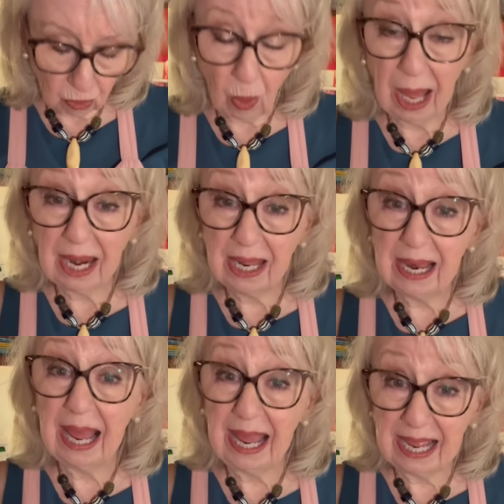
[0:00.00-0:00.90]
Why didn't
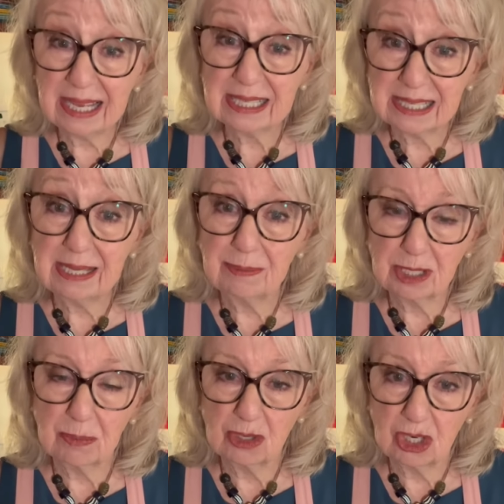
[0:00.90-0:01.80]
I ask them
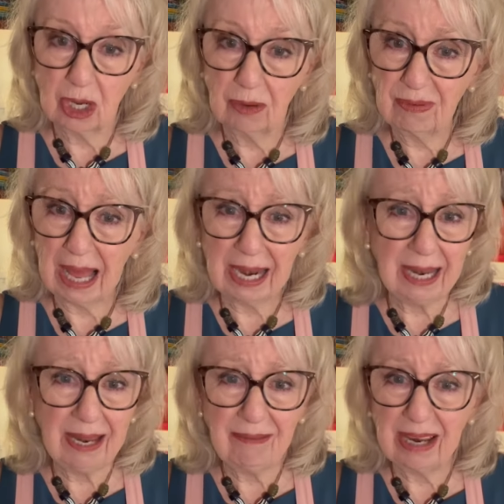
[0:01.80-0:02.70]
some stuff? I didn't
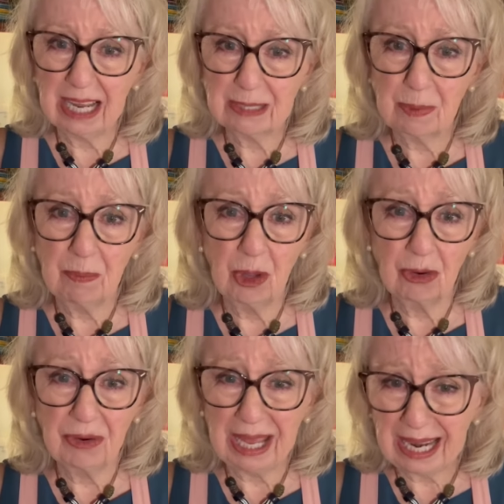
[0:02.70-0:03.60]
even ask my mother
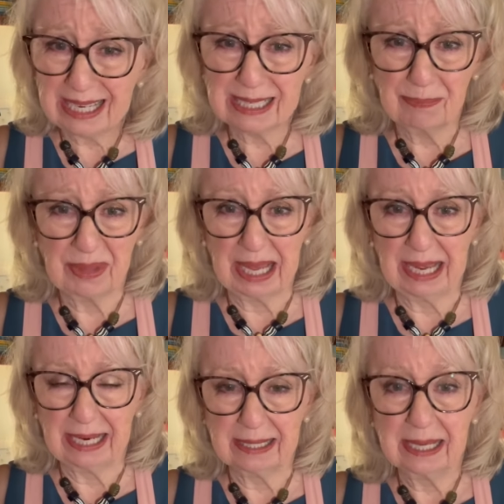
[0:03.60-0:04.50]
and daddy some
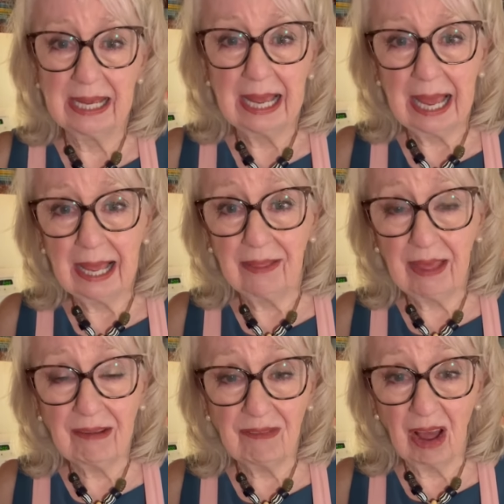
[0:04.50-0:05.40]
things.
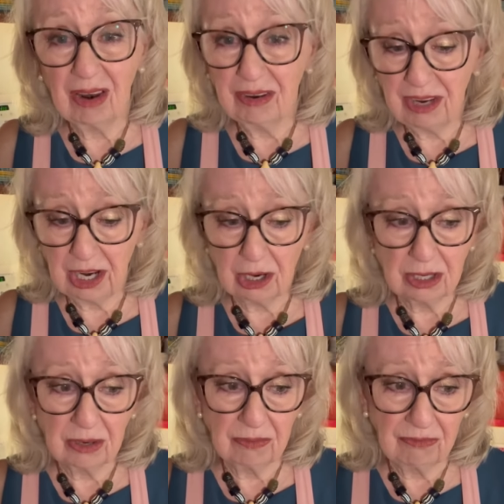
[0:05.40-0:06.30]
They volunteered
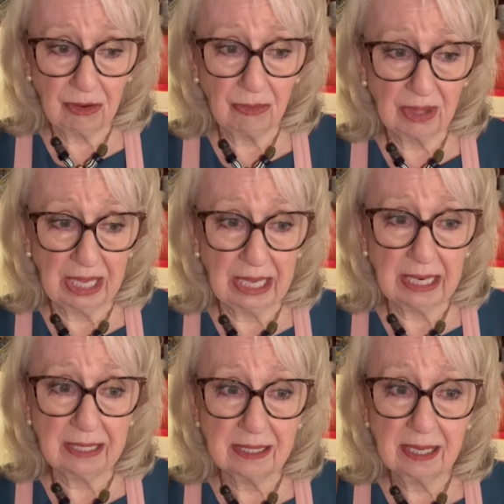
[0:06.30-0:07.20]
a few
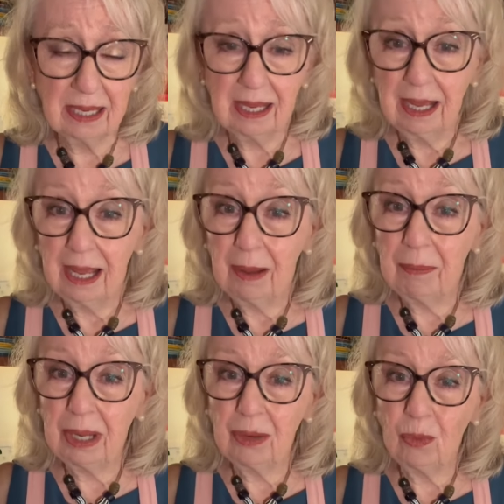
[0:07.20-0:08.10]
things.
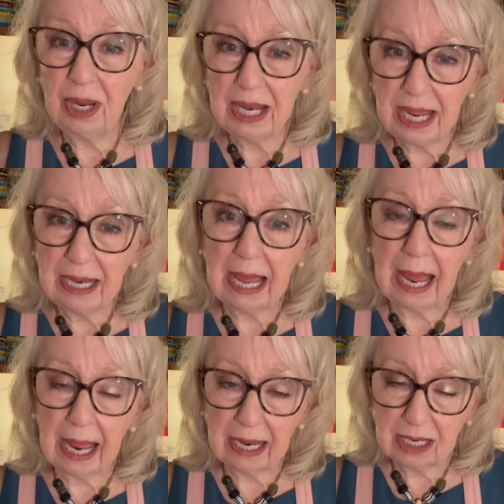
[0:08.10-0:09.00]
But we need to
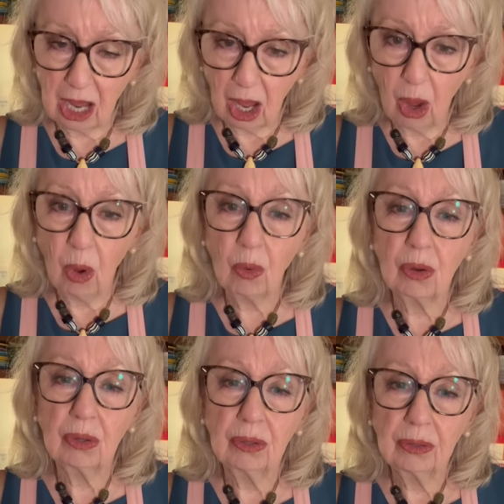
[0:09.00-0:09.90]
talk
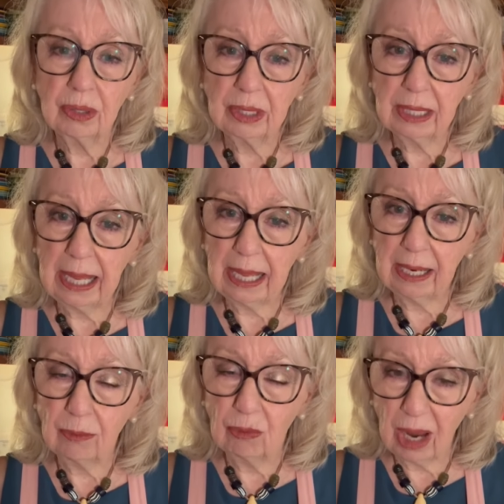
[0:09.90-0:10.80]

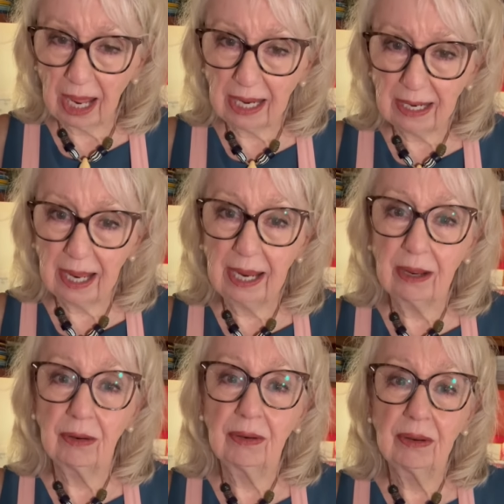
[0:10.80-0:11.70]
and write
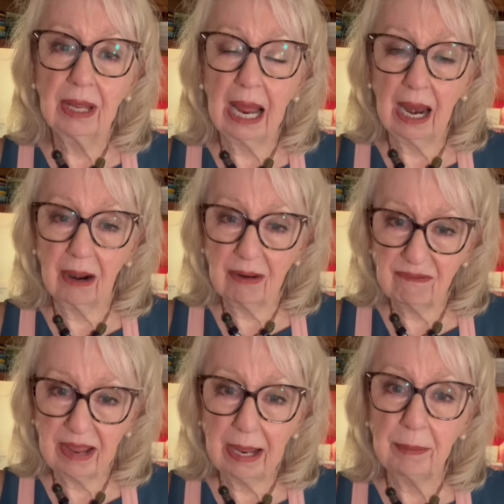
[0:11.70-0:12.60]
down our
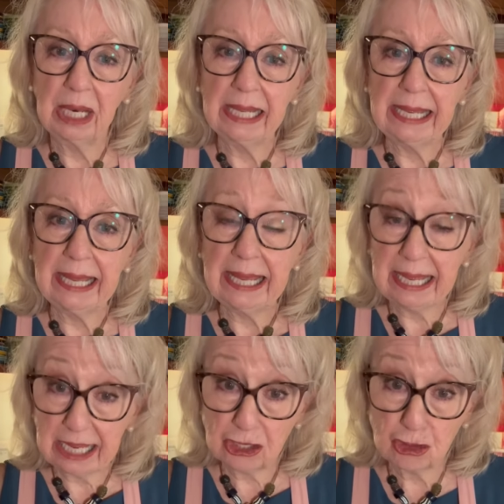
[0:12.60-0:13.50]
family
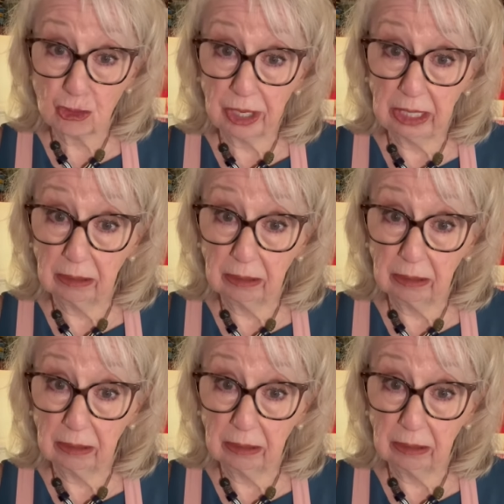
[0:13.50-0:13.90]
history.